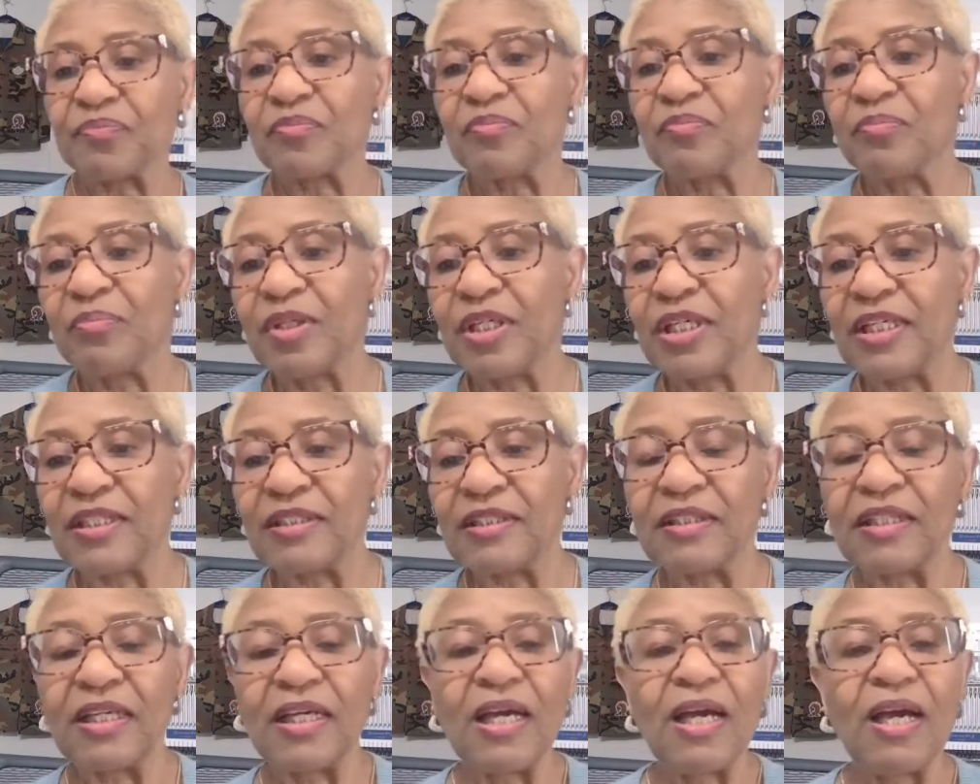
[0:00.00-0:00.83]
But
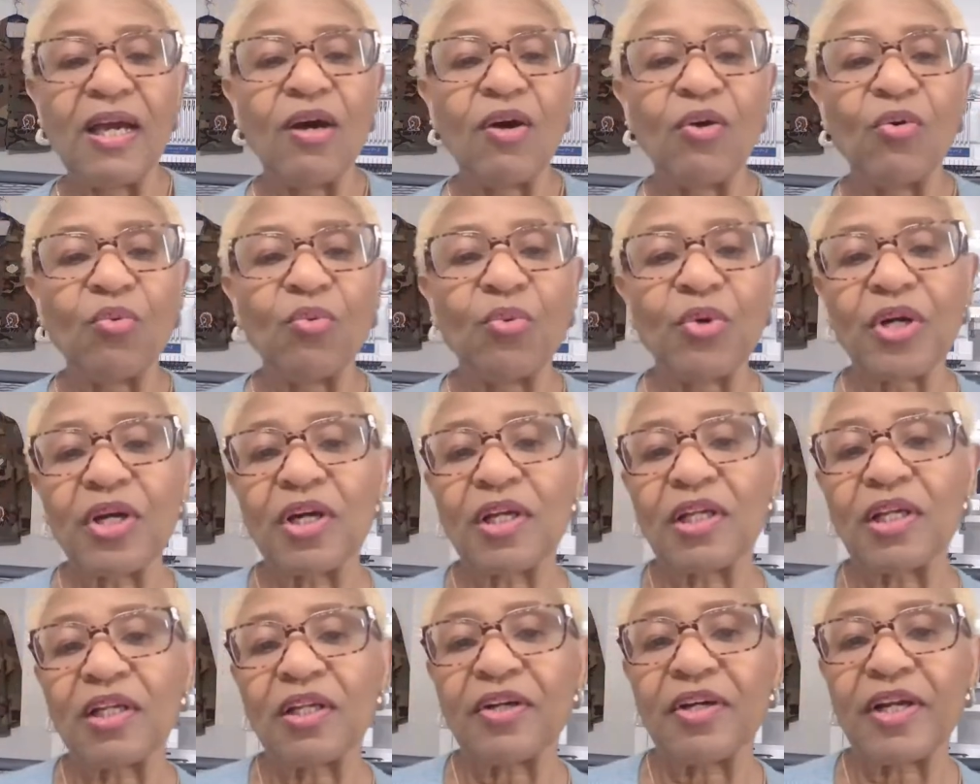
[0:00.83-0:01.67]
we're
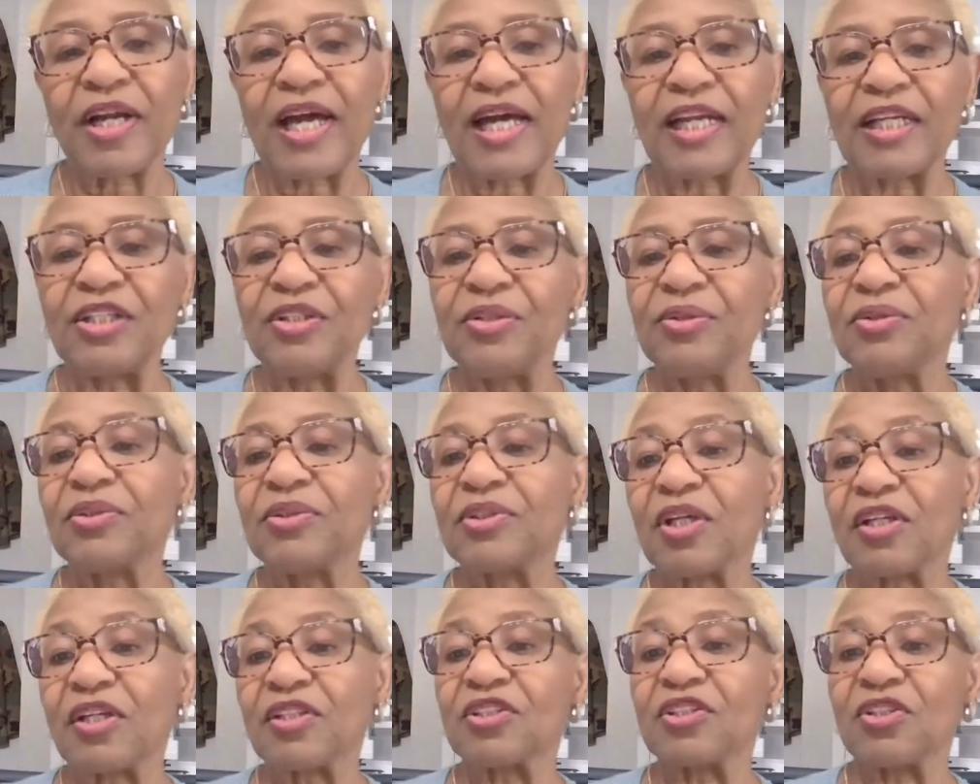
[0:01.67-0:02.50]
going to learn how to use
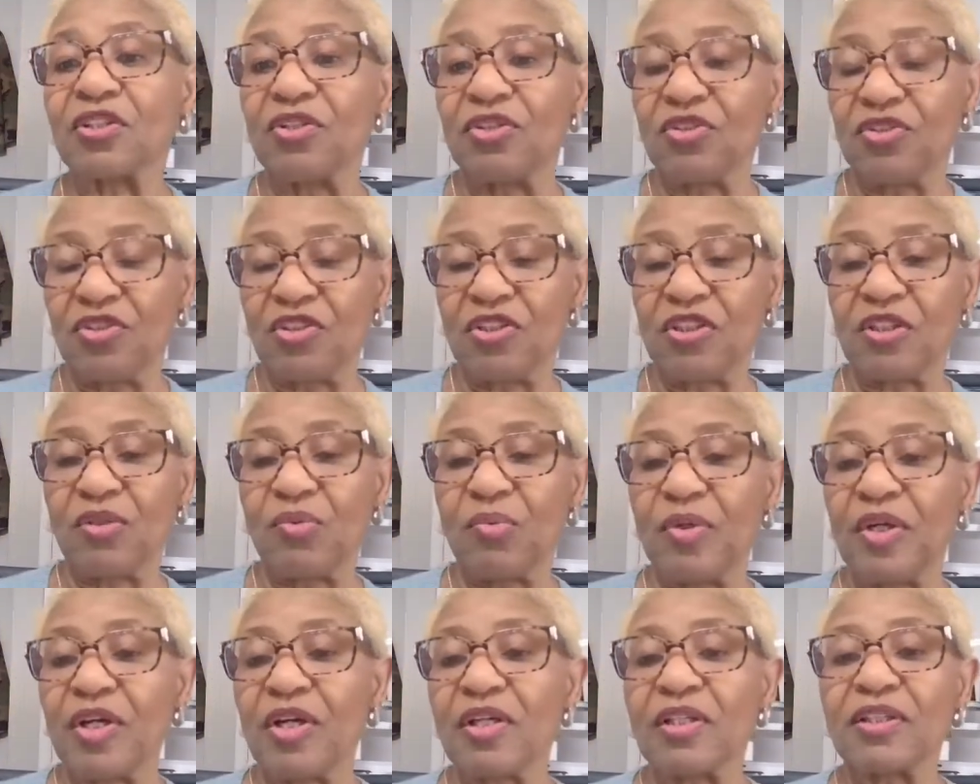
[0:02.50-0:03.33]
our sergers,
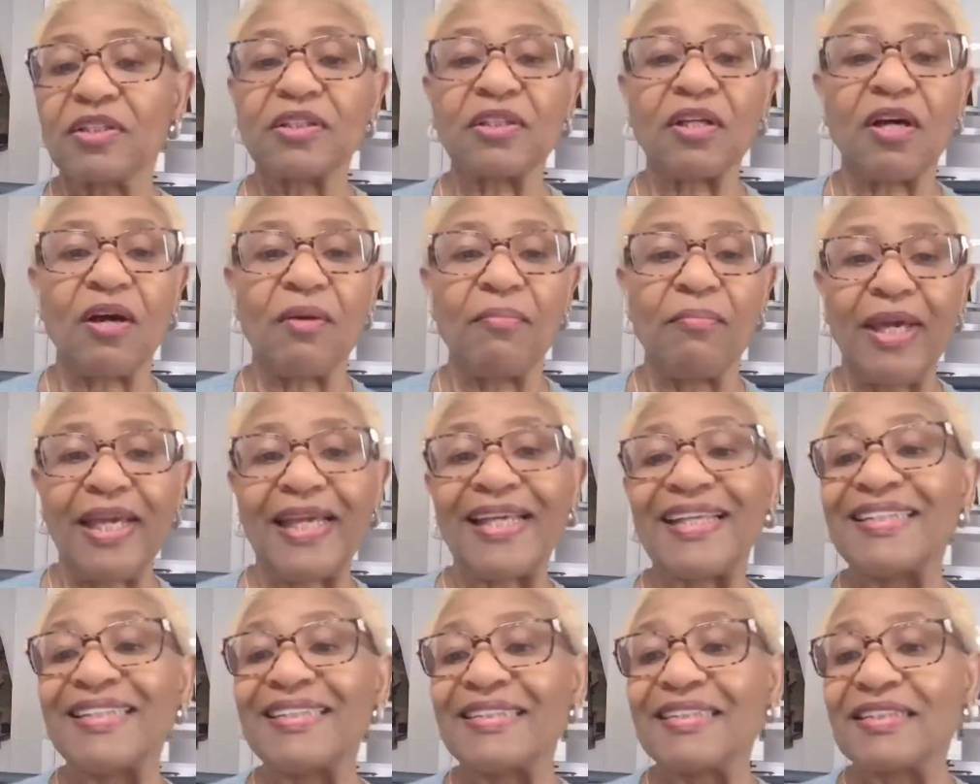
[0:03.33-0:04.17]
and we're going to start
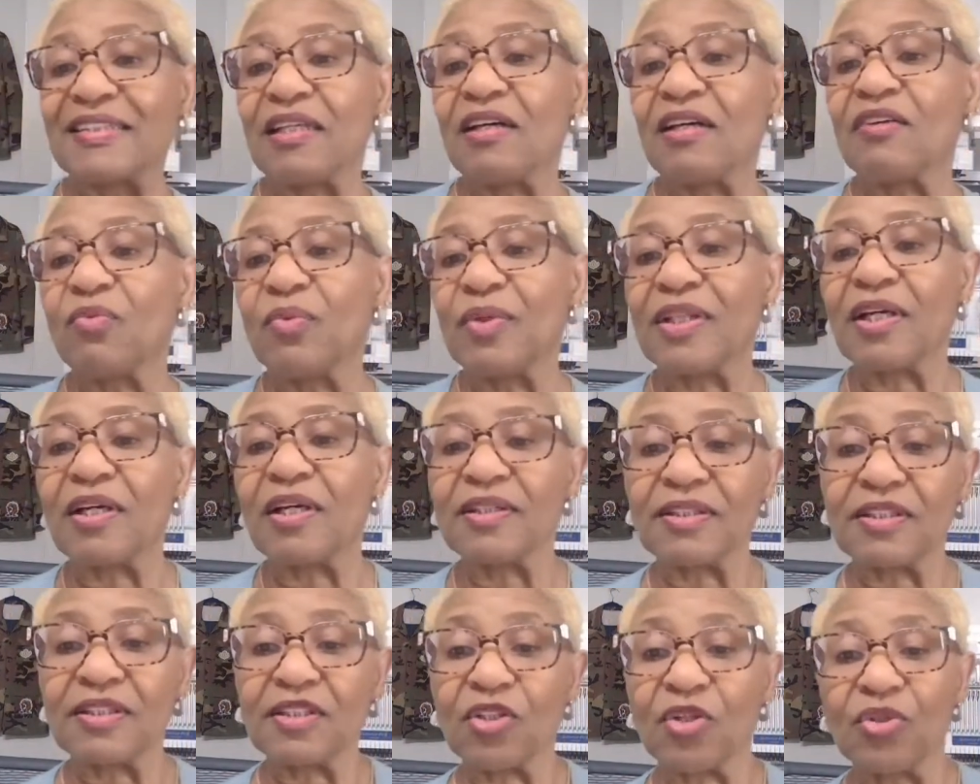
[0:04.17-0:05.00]
making stuff with
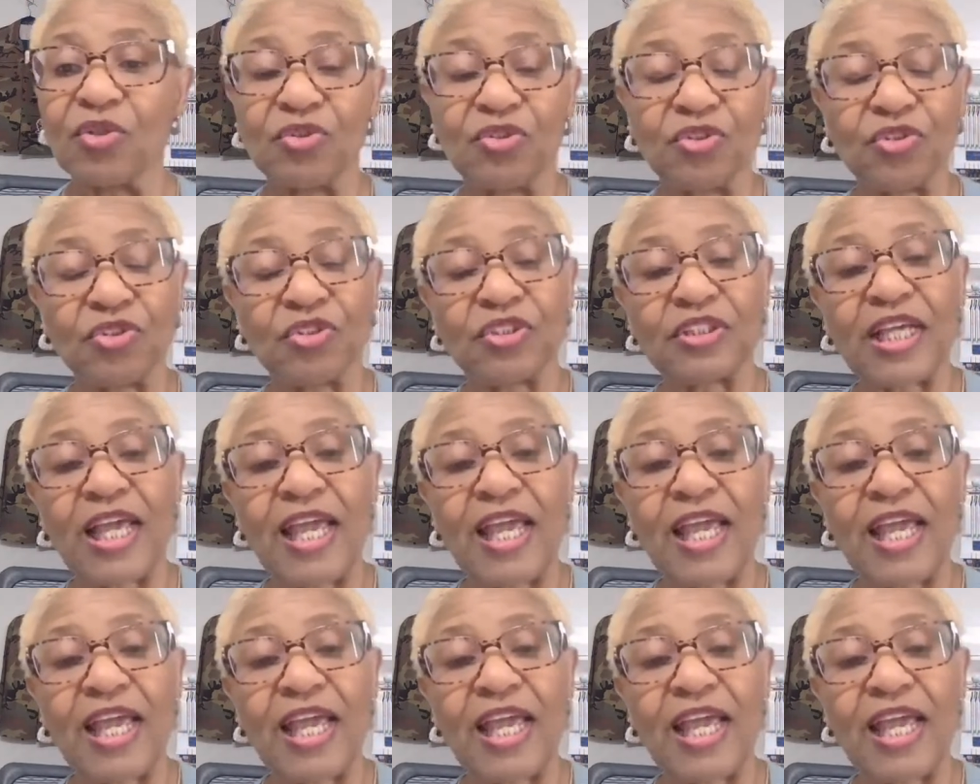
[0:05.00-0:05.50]
our sergers.